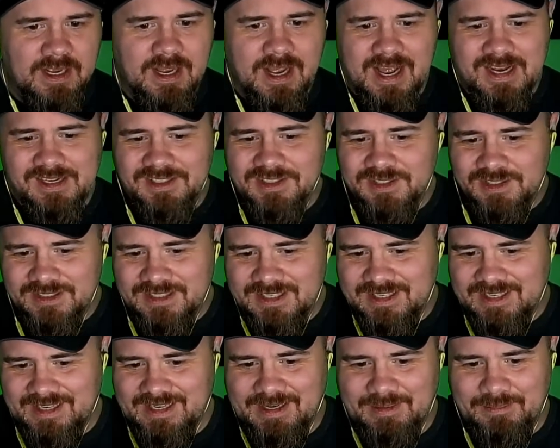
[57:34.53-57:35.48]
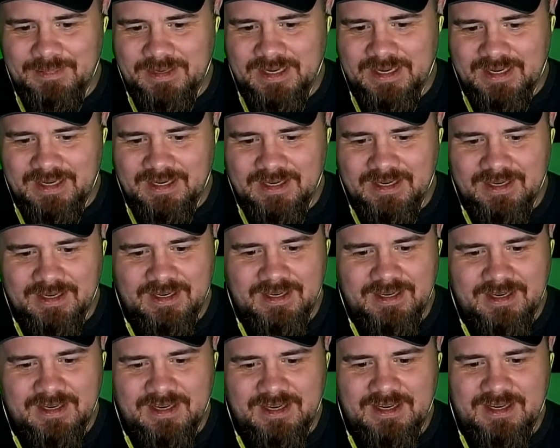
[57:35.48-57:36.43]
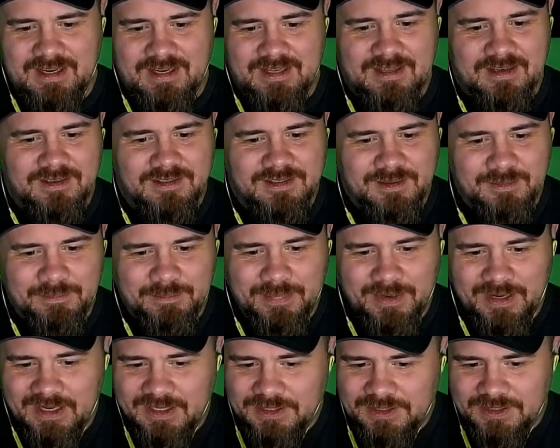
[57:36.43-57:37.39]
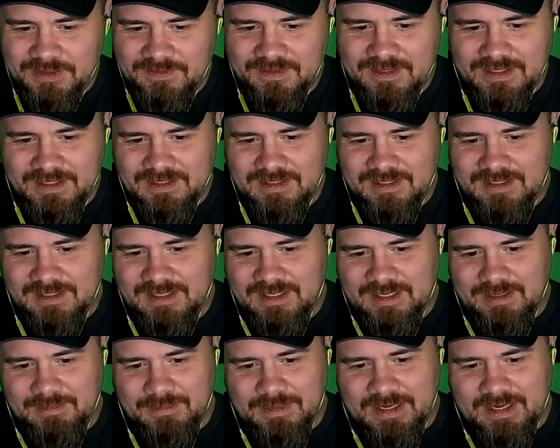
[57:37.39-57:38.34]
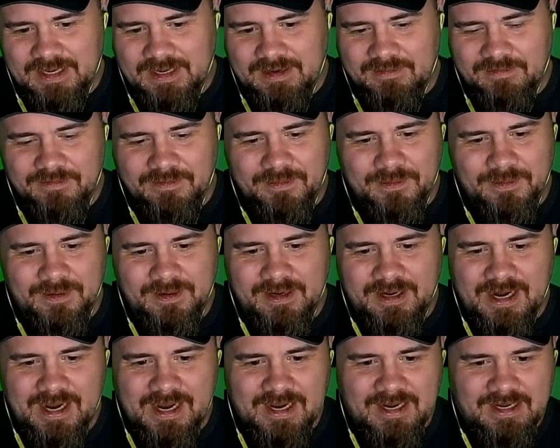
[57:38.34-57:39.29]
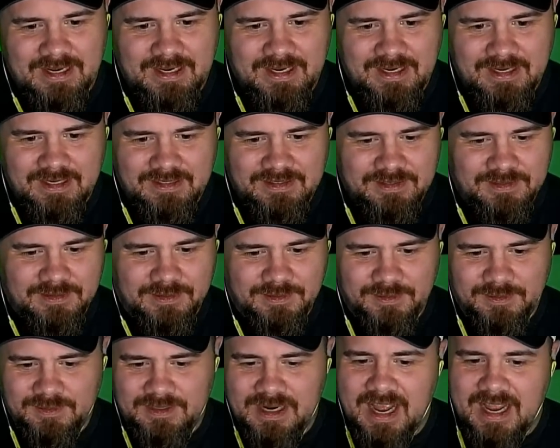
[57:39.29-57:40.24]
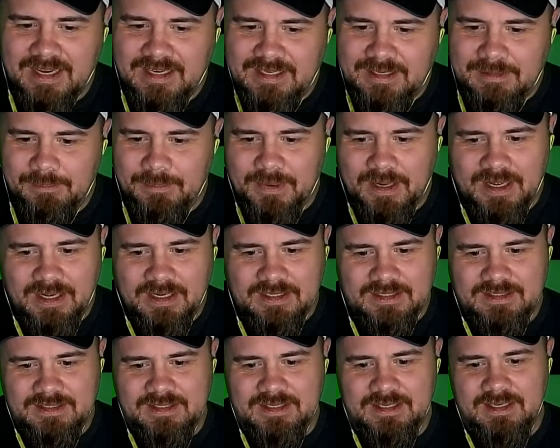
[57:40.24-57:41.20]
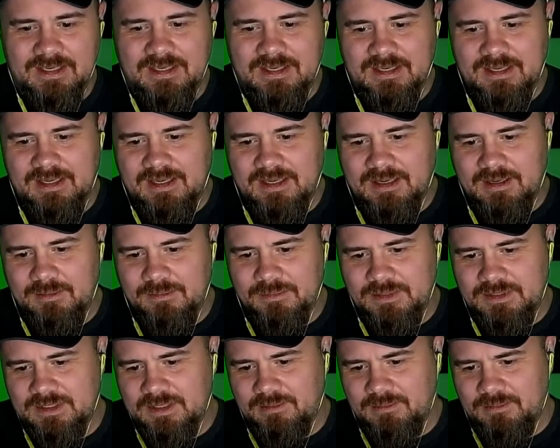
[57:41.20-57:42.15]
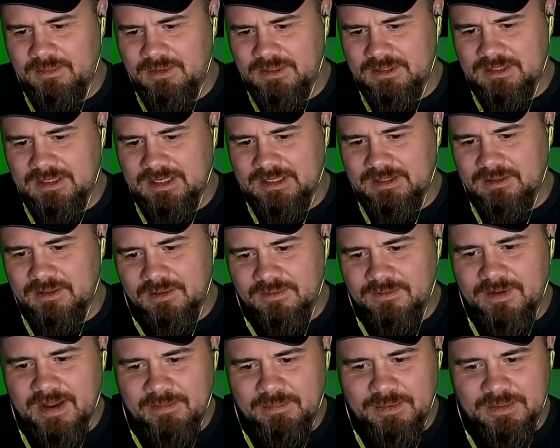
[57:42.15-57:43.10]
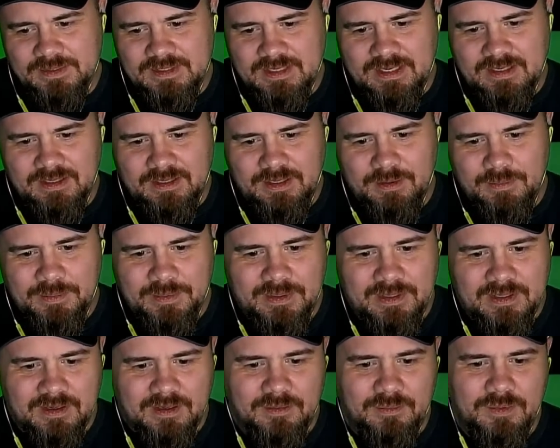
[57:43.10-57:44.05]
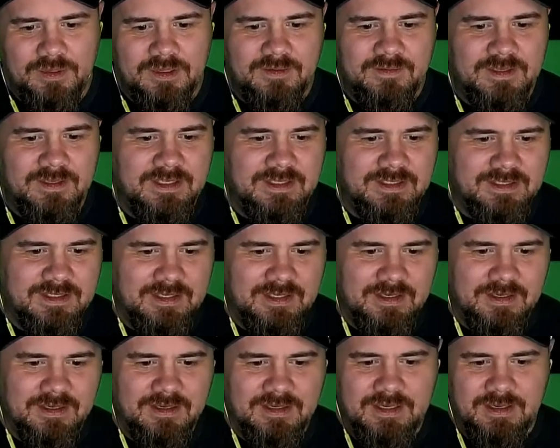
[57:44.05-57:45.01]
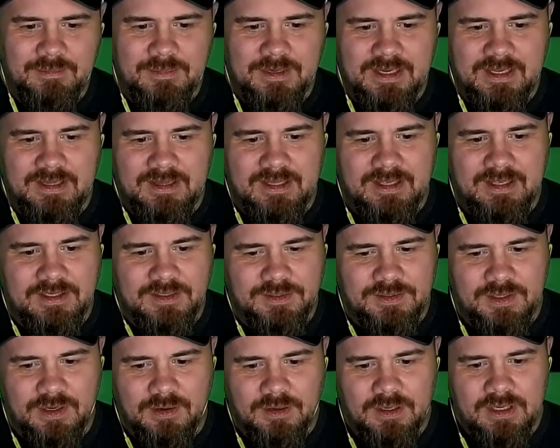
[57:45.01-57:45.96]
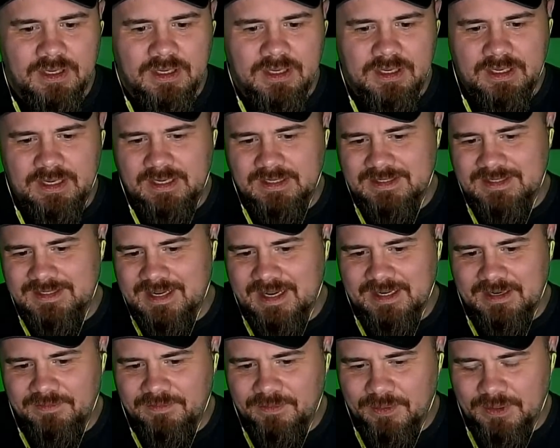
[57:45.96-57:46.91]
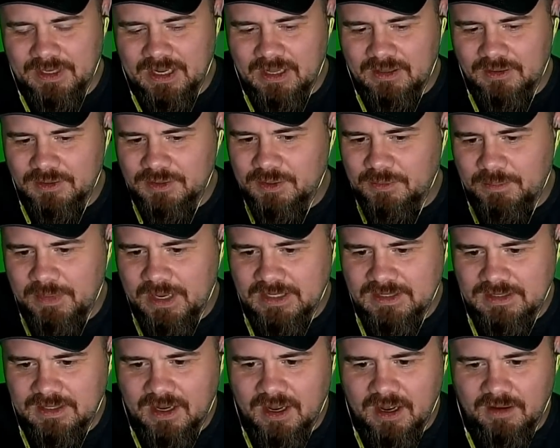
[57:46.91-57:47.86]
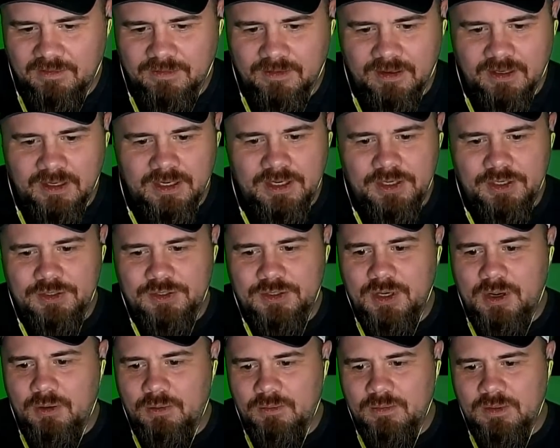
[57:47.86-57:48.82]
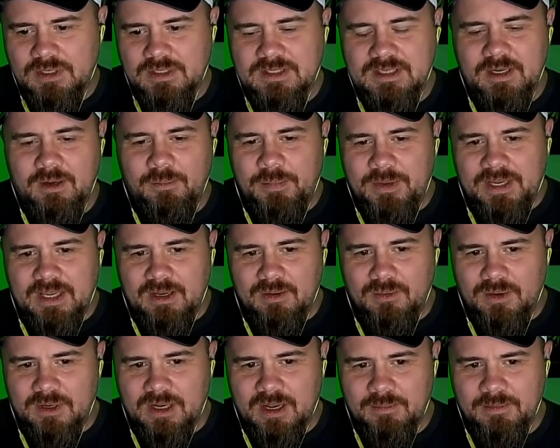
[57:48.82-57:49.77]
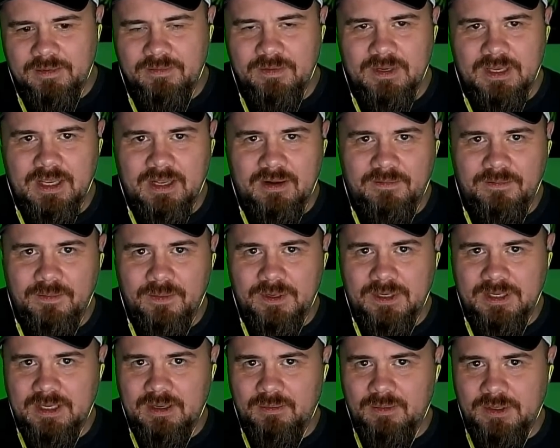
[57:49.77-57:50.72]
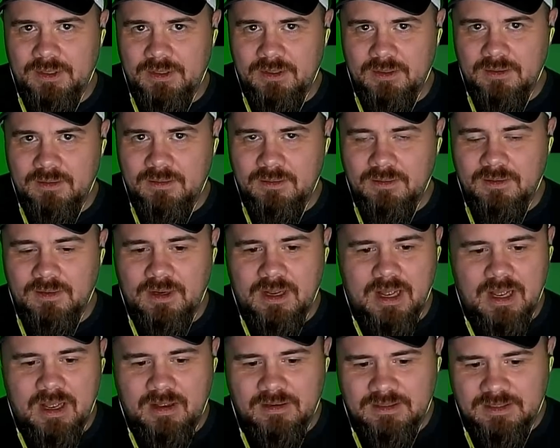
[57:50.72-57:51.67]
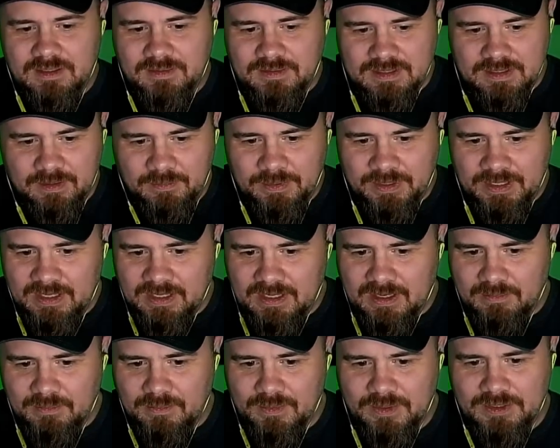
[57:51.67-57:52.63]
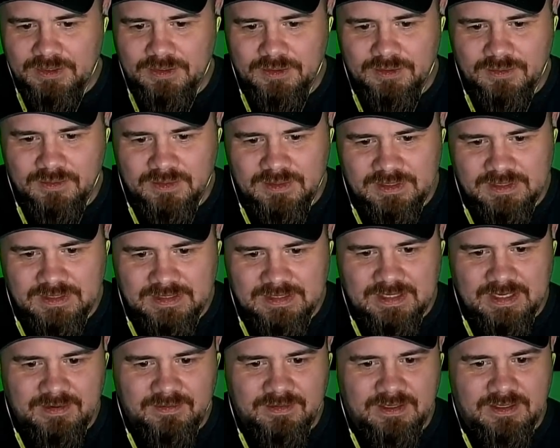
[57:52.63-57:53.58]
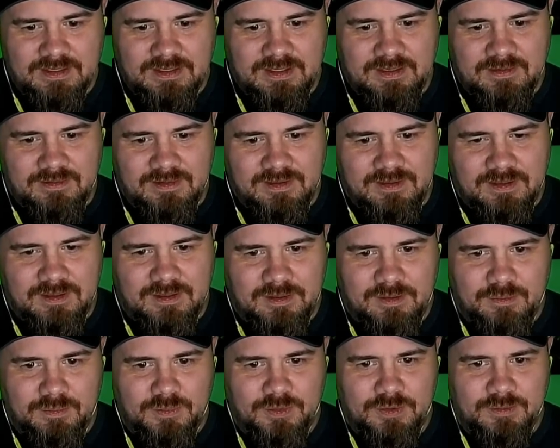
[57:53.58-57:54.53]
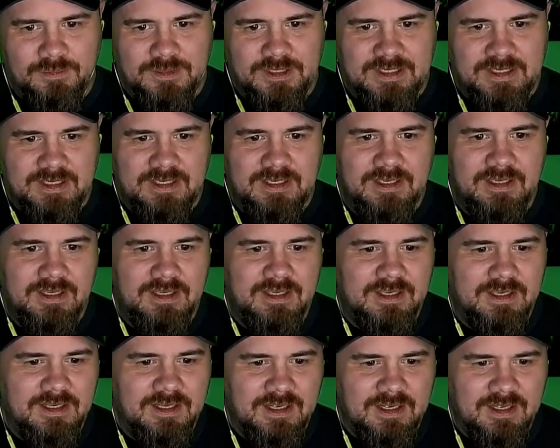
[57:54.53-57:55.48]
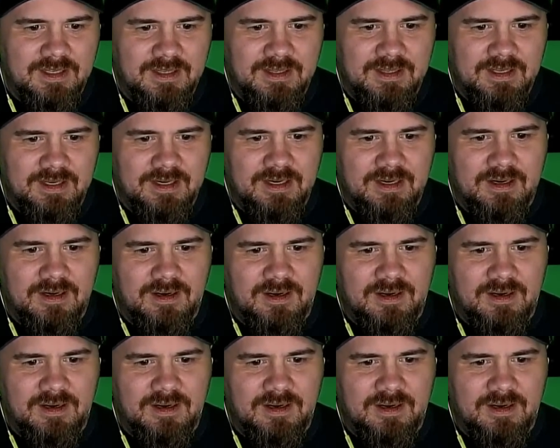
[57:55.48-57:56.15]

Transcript: I just looked at eBay and there's a bunch of these on eBay for $80 to $90. Some looks like there's a 5% coupon on one of these here on eBay and things. So, and it's $94 or best offer. So consider picking one up if you can't afford to get one new. So consider picking up one used and saving even a little more money there.